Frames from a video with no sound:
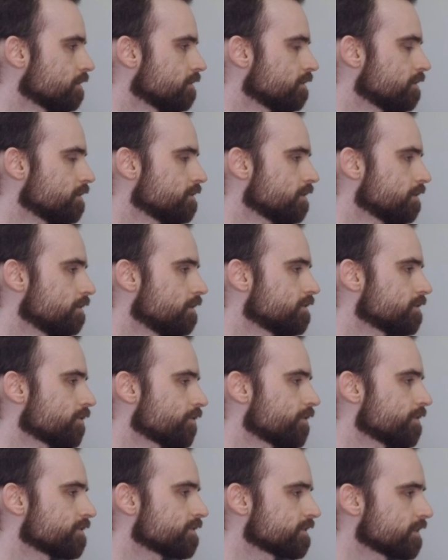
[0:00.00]
These are
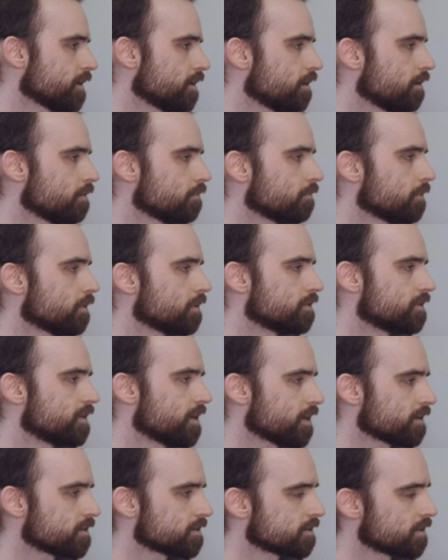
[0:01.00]
the same
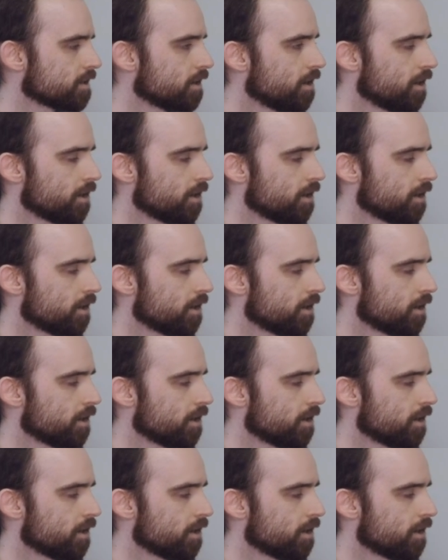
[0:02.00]
decks,